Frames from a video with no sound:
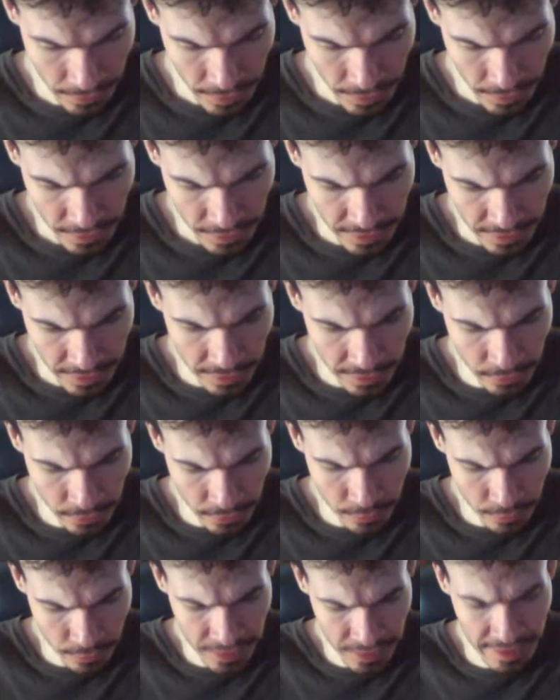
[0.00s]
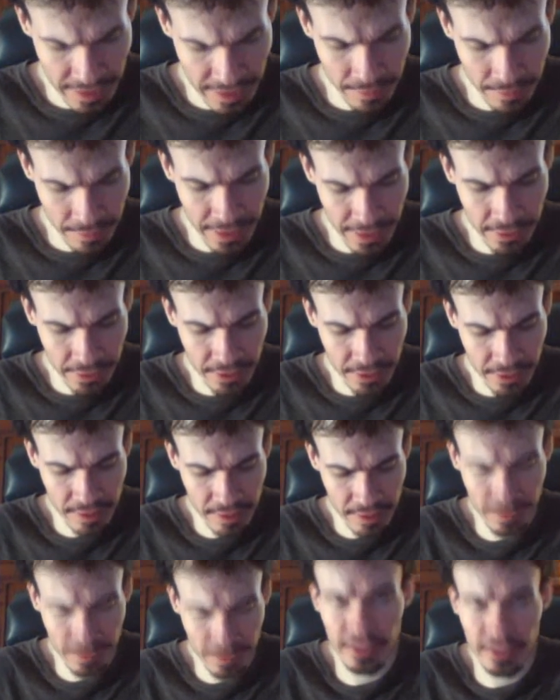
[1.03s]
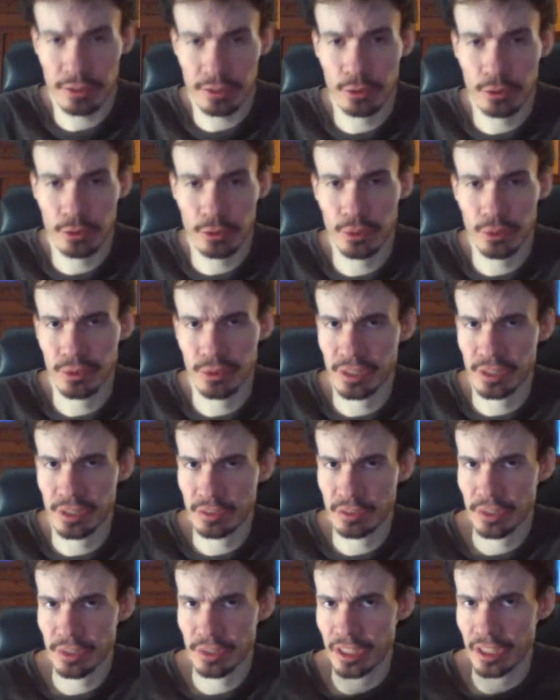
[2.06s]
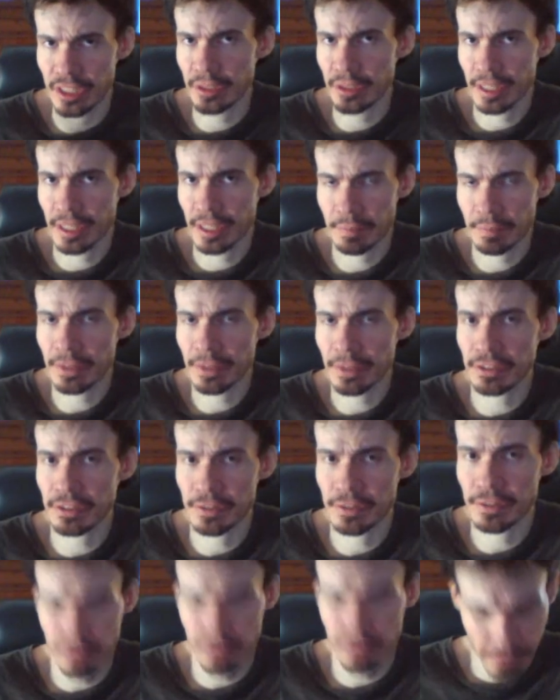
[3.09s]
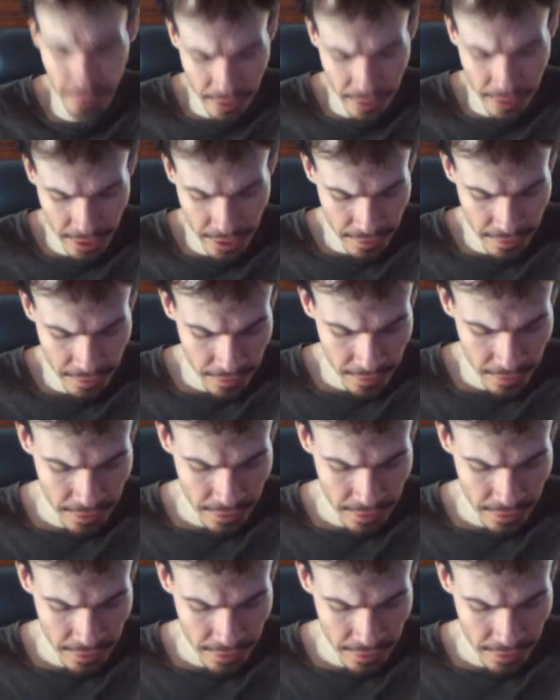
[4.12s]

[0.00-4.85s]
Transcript: Sanctum, Salamander. Salamander has to do with regenerating parts of your body.